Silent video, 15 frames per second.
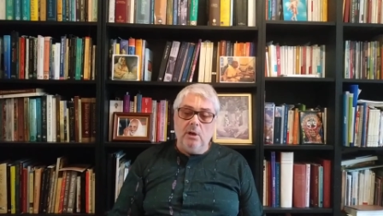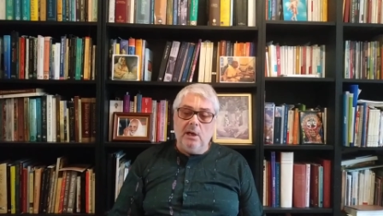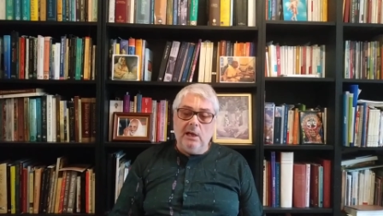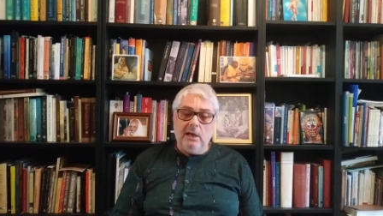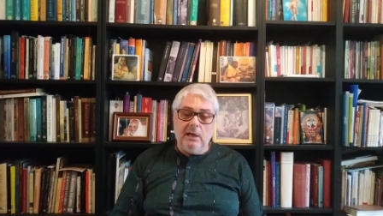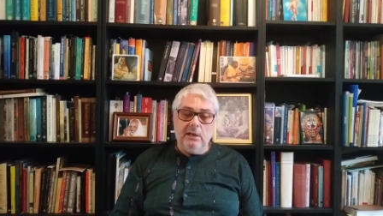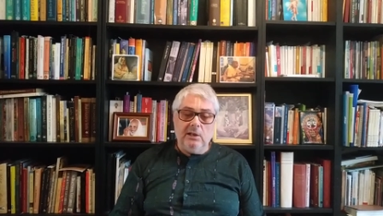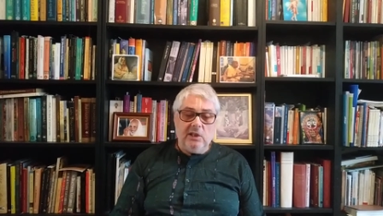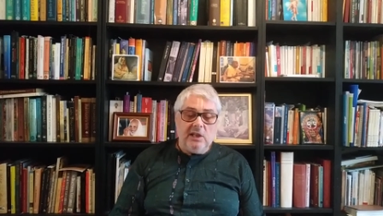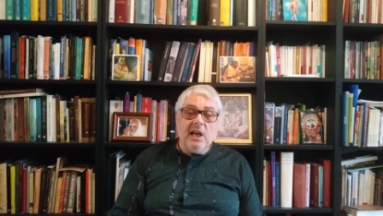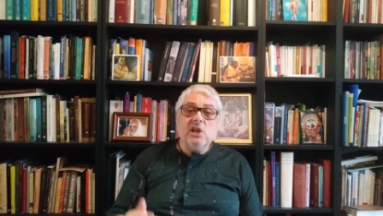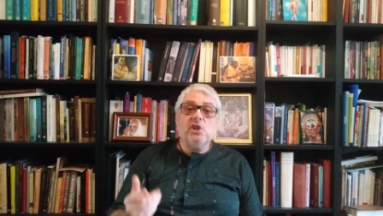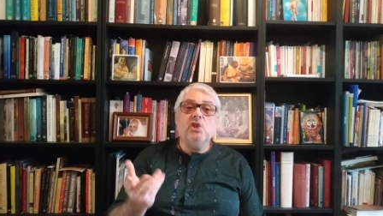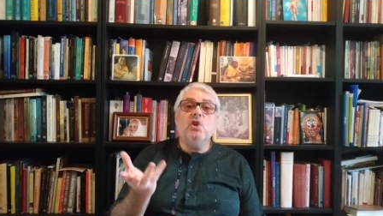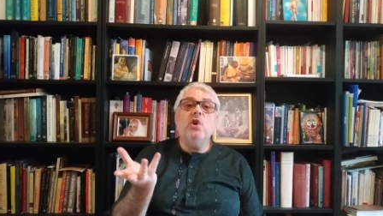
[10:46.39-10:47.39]
Uh, he
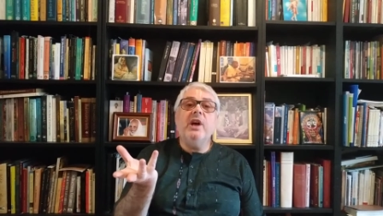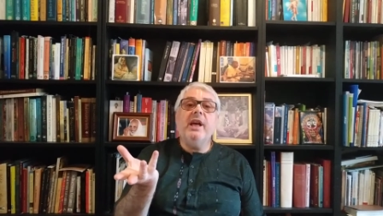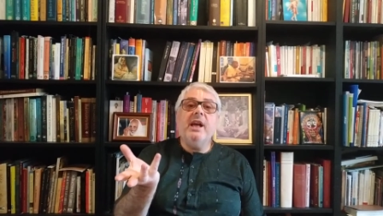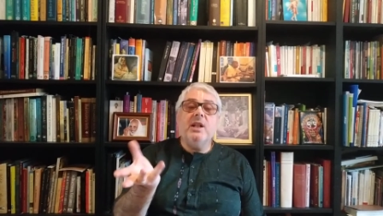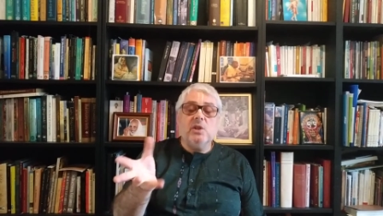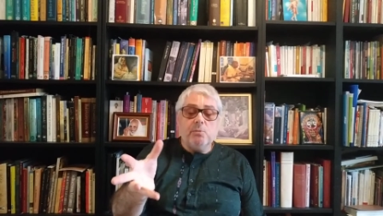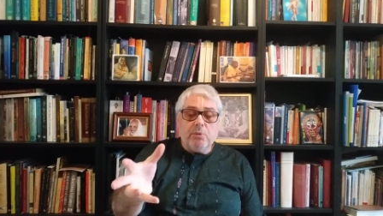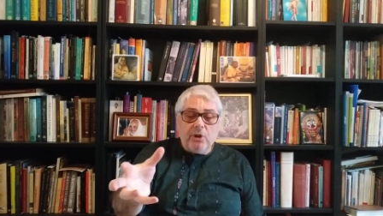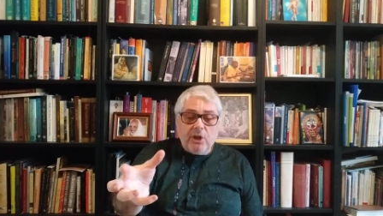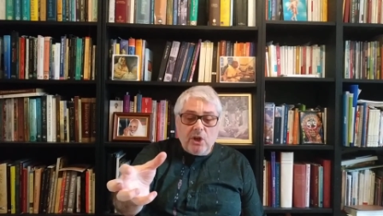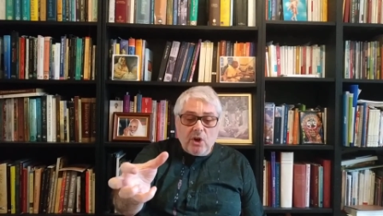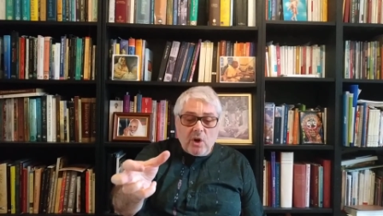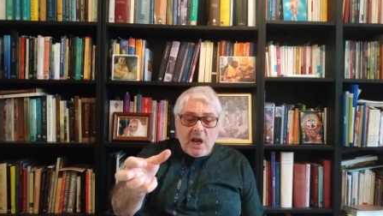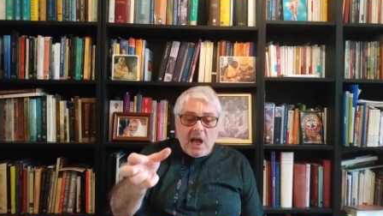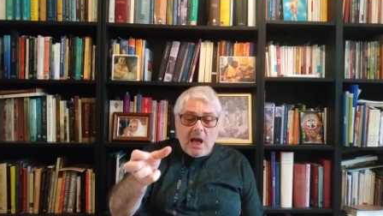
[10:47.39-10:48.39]
has no hands, but he
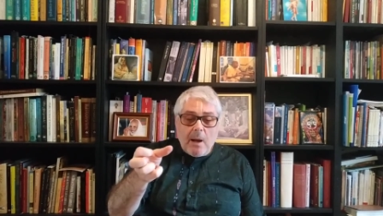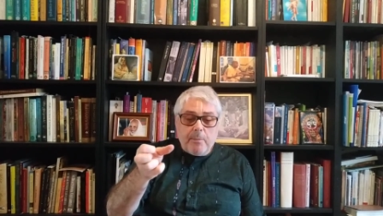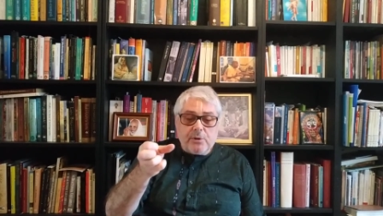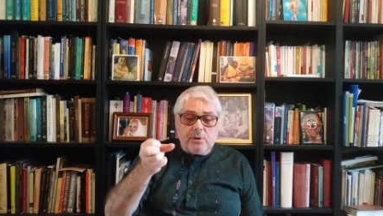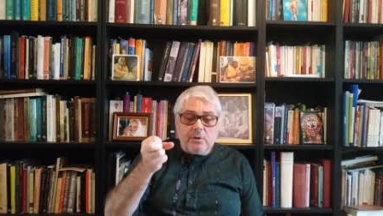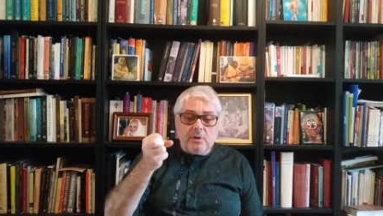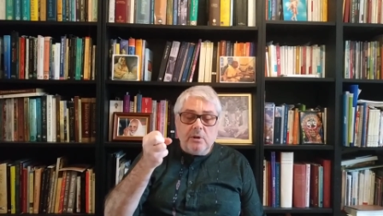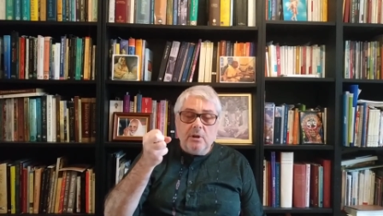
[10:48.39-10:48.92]
grabs